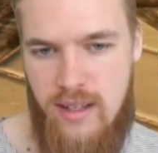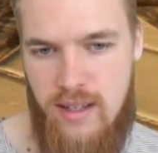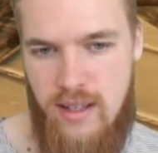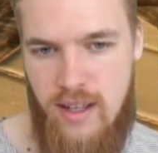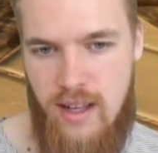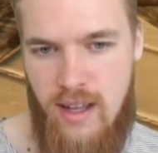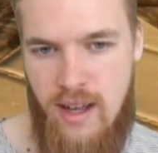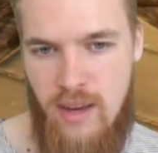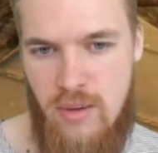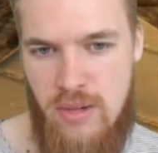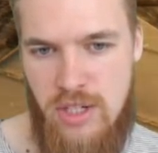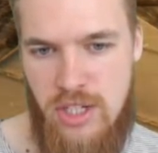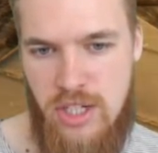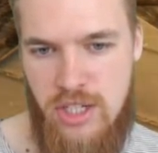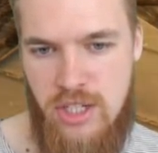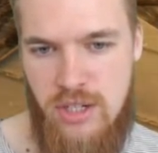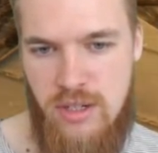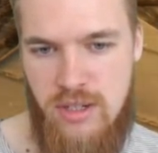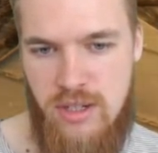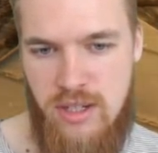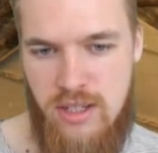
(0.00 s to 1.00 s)
Uh, which is
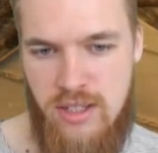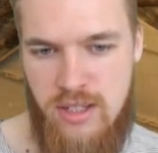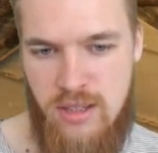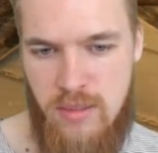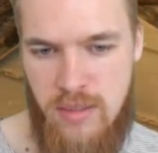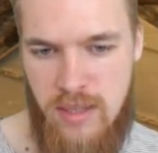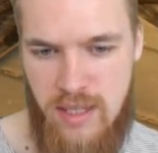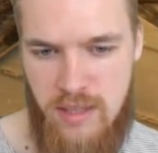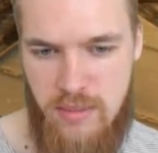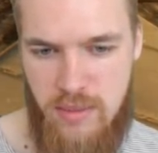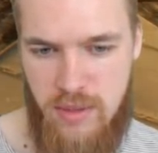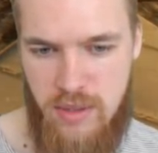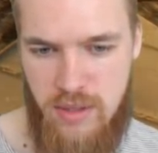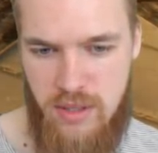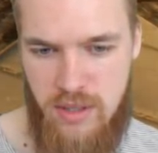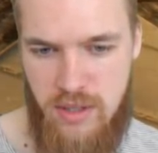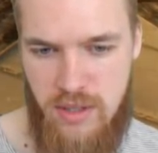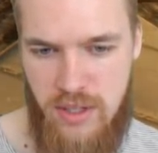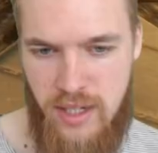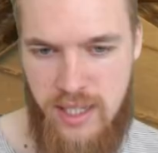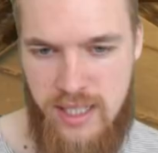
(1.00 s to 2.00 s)
useless to me, but
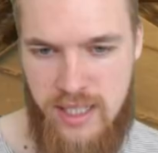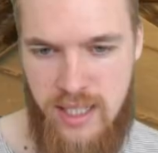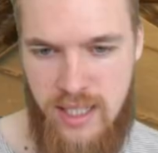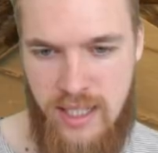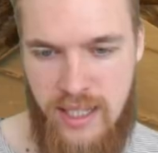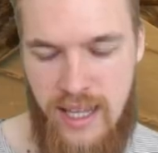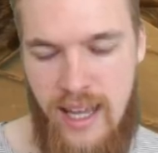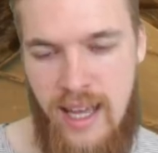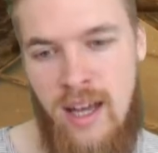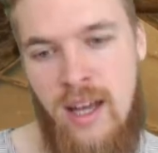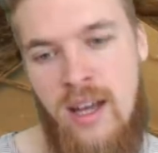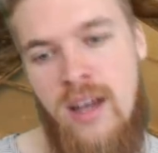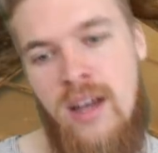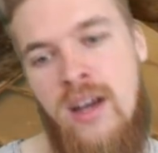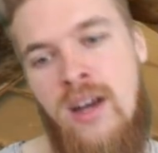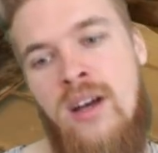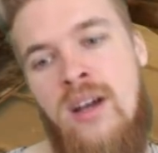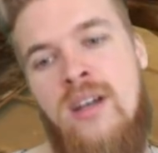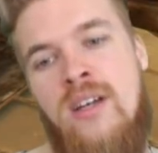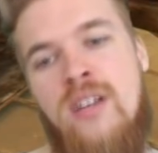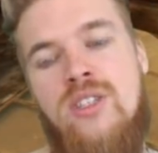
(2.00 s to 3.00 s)
you guys can get
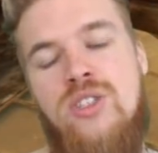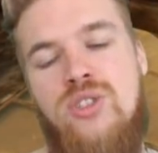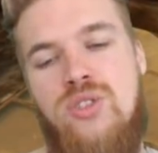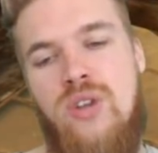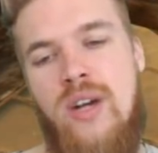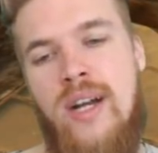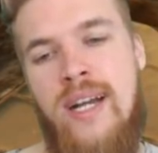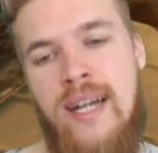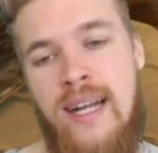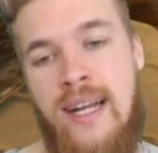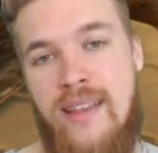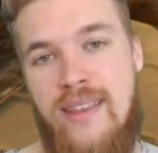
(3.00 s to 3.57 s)
her training.